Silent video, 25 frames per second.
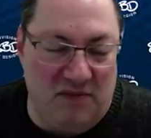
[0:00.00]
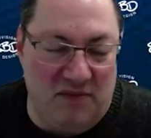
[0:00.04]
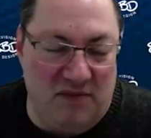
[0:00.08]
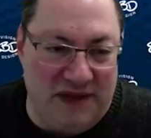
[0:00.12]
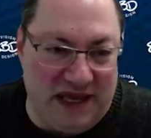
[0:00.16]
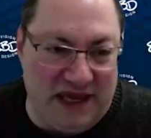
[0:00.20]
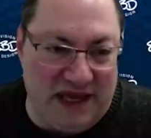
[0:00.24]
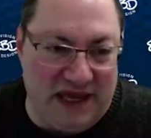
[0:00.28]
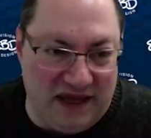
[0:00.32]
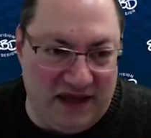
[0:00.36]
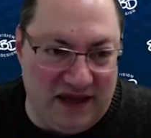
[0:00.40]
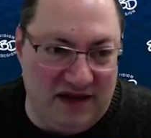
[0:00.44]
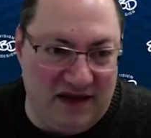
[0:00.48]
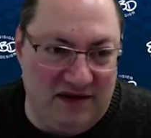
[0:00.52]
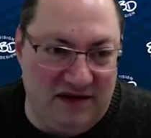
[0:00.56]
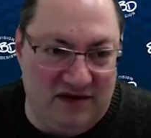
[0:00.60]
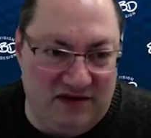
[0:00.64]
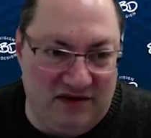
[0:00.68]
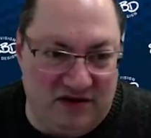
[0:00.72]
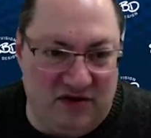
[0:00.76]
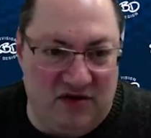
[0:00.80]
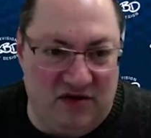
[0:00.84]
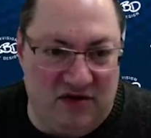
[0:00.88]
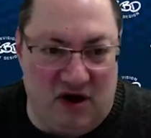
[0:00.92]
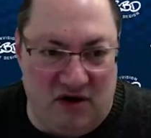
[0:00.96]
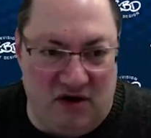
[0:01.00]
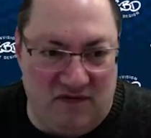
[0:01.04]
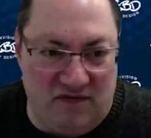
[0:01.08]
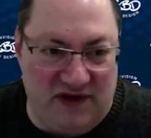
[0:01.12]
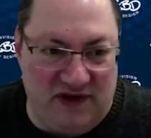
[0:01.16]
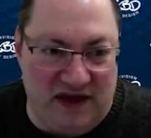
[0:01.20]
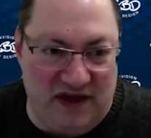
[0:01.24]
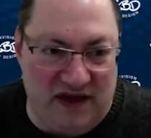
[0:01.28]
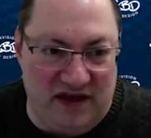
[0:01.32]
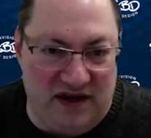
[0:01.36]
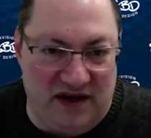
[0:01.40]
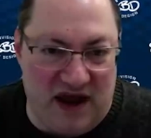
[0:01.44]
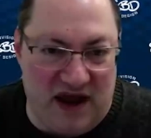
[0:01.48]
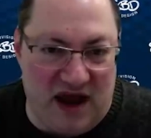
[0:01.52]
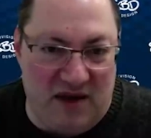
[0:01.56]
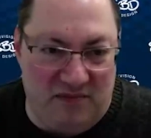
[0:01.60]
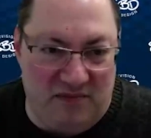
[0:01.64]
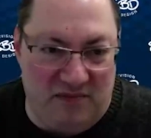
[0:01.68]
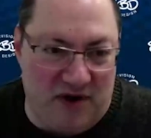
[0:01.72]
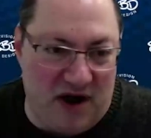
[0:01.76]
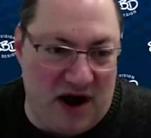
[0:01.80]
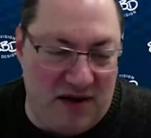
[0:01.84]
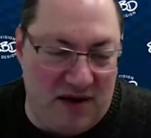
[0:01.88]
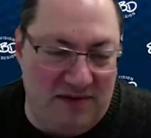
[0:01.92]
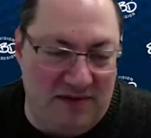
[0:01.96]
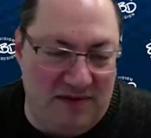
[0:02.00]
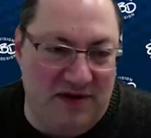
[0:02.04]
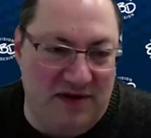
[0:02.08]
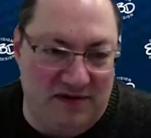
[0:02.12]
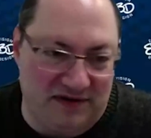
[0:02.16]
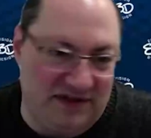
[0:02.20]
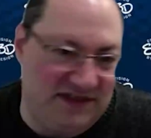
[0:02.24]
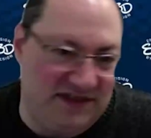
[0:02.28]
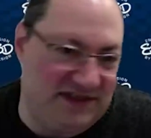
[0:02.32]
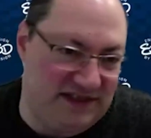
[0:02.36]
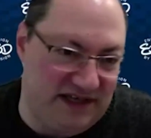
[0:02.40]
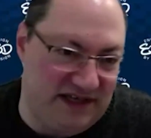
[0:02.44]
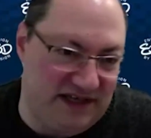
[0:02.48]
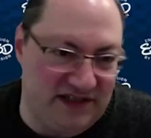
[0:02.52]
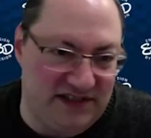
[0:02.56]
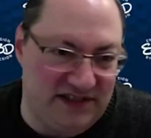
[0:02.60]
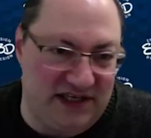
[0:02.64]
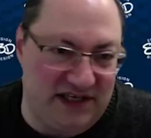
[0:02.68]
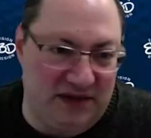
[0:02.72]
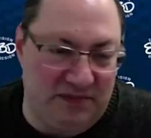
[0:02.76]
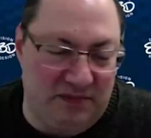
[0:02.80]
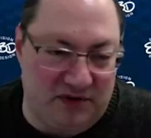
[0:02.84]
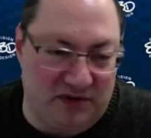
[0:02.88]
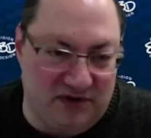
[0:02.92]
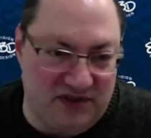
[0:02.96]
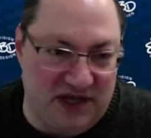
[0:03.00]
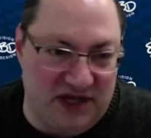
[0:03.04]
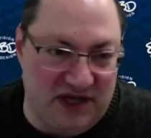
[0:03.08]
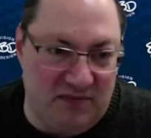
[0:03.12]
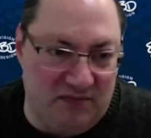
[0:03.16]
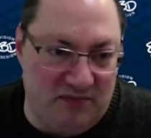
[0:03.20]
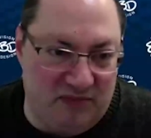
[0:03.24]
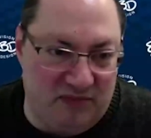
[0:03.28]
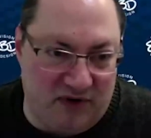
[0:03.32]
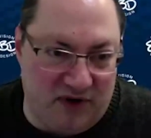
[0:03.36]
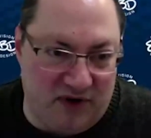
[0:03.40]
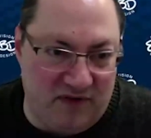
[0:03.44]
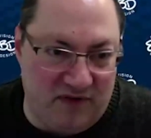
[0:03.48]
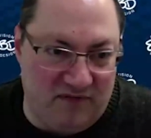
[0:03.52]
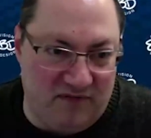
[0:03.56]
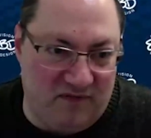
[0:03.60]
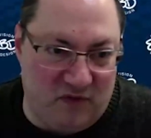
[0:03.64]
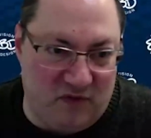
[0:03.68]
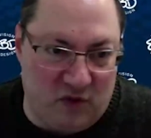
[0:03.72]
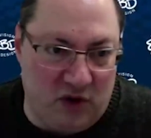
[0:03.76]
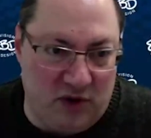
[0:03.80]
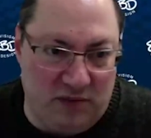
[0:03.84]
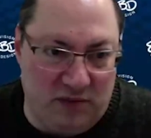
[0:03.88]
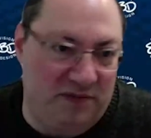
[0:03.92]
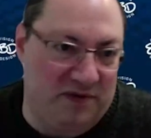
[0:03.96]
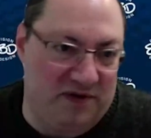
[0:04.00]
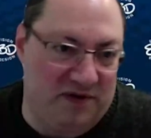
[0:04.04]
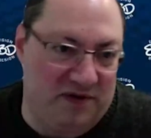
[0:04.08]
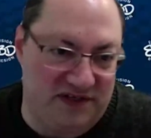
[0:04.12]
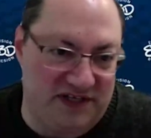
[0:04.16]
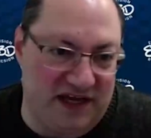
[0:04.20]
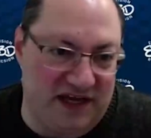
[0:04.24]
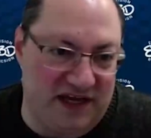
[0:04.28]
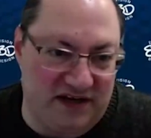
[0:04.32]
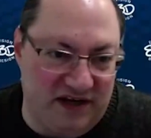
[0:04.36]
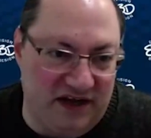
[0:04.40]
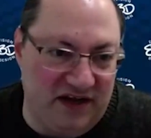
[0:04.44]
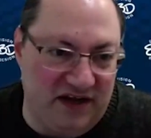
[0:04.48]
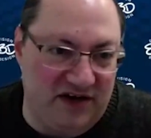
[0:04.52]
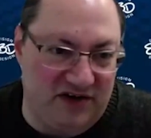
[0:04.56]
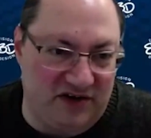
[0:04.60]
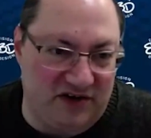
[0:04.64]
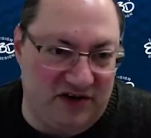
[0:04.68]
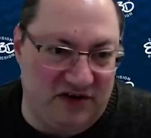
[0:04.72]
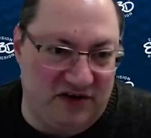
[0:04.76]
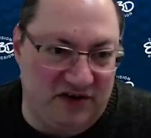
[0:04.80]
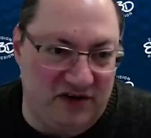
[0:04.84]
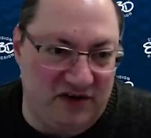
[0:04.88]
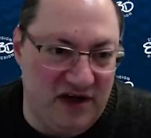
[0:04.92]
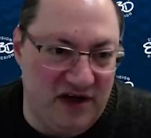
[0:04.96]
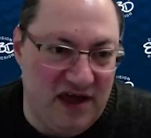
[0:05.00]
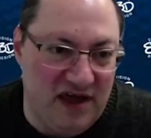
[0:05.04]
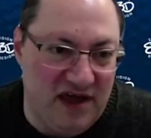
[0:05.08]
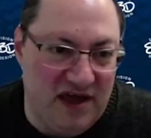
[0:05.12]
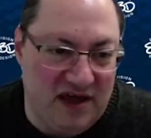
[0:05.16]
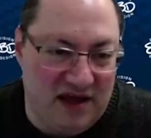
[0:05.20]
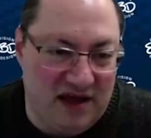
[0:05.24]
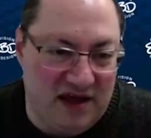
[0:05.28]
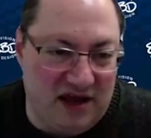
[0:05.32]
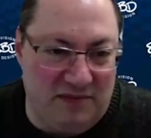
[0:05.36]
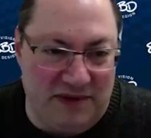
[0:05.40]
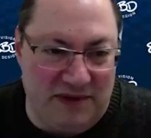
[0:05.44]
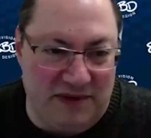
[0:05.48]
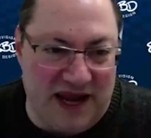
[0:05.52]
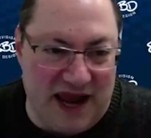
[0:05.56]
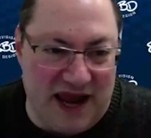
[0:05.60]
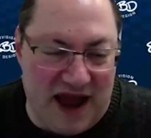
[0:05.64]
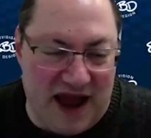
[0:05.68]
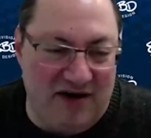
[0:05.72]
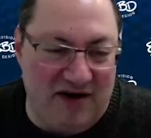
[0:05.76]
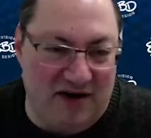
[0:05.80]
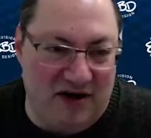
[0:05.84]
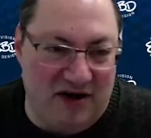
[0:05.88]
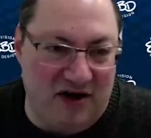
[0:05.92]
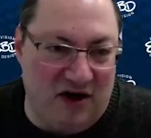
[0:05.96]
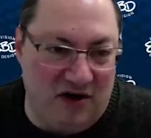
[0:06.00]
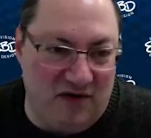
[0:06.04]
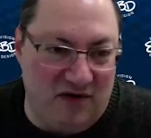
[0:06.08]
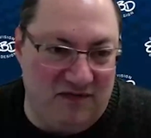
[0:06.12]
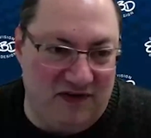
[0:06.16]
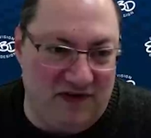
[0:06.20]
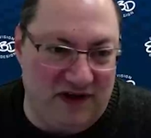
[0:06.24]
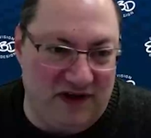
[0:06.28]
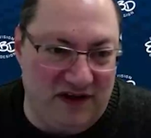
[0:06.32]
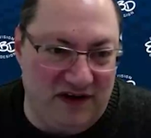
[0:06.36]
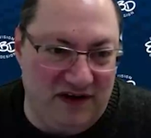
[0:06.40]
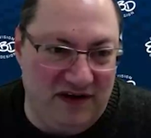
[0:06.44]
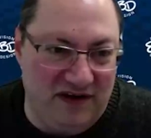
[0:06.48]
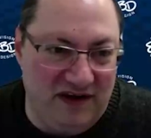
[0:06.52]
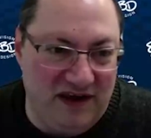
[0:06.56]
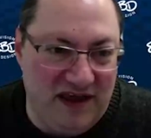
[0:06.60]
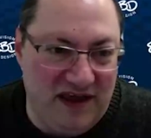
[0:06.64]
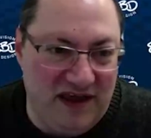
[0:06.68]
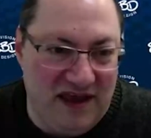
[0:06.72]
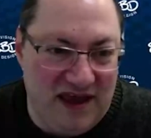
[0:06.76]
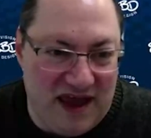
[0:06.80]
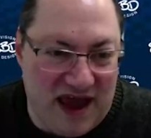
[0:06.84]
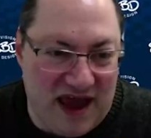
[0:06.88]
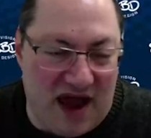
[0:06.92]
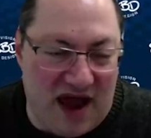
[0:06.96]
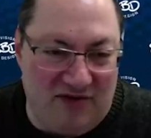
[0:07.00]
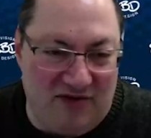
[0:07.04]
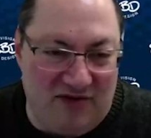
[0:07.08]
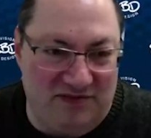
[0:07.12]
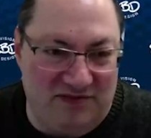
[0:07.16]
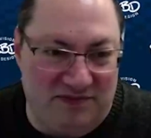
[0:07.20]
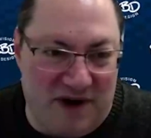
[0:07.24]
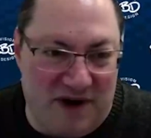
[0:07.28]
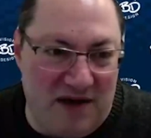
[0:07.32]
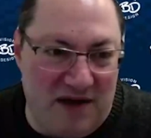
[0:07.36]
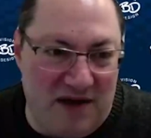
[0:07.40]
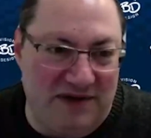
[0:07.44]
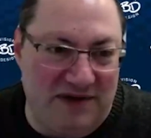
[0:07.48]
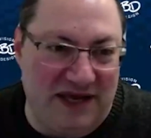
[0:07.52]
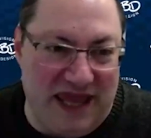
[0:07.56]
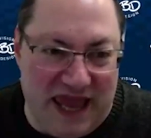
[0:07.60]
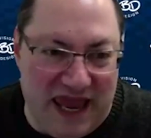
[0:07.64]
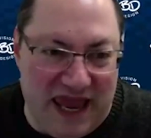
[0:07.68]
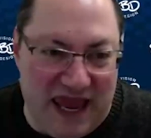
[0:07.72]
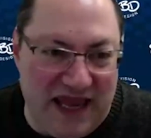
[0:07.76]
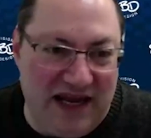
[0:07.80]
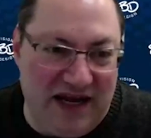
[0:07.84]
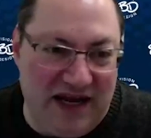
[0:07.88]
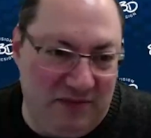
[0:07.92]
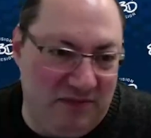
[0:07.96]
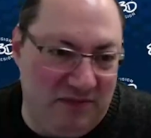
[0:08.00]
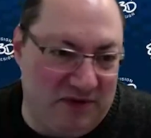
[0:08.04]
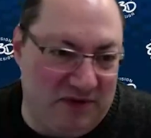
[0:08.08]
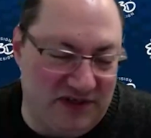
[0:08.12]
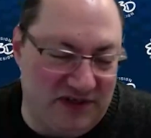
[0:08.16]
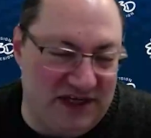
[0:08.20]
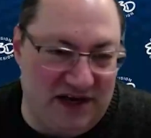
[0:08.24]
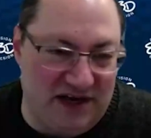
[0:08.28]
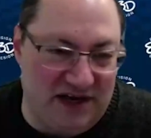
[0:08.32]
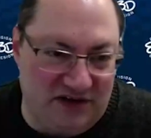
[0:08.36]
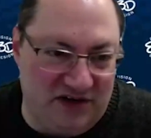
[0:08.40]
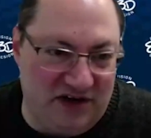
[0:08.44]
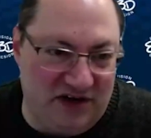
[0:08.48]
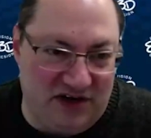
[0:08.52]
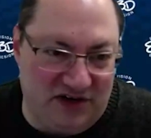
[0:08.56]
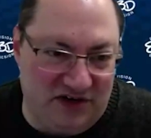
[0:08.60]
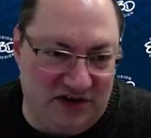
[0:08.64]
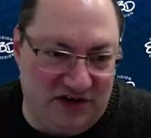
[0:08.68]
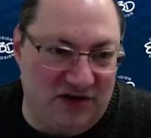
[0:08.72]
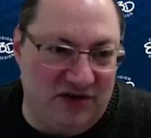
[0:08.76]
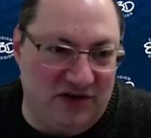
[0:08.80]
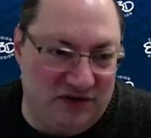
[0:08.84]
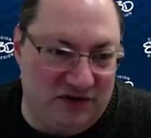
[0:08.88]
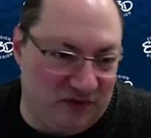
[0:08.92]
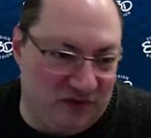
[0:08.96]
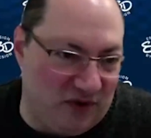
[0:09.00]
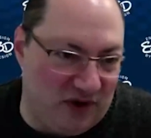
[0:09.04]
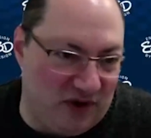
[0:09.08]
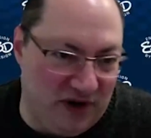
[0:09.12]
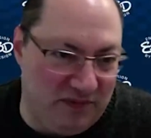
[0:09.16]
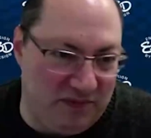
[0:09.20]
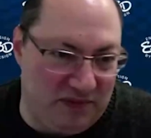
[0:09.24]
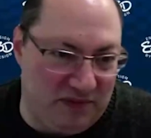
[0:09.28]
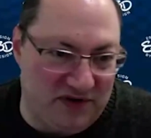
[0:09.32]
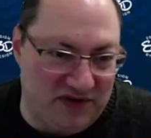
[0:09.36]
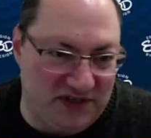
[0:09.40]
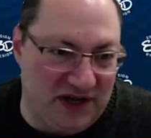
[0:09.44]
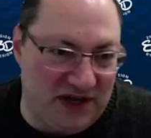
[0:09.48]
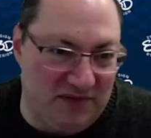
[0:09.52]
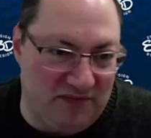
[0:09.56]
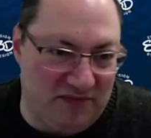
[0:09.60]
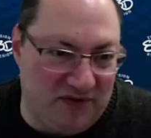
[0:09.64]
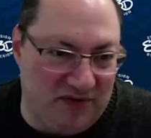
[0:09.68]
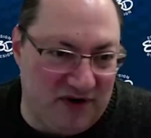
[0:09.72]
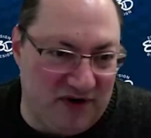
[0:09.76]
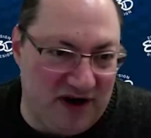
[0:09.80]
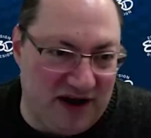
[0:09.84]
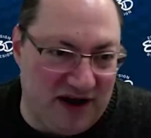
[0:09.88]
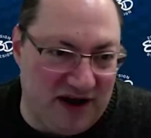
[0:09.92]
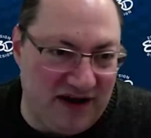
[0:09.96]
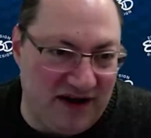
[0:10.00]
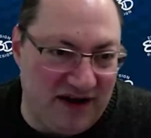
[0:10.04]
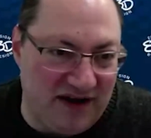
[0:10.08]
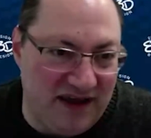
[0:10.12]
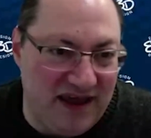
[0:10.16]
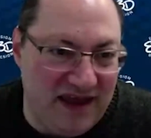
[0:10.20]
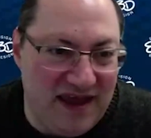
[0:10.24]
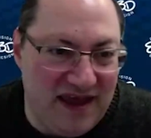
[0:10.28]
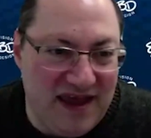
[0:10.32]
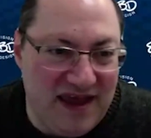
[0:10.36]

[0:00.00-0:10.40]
Coming into COVID, I probably was 60% print, 40% digital. Coming out of COVID, I was probably 80% digital, 20% print.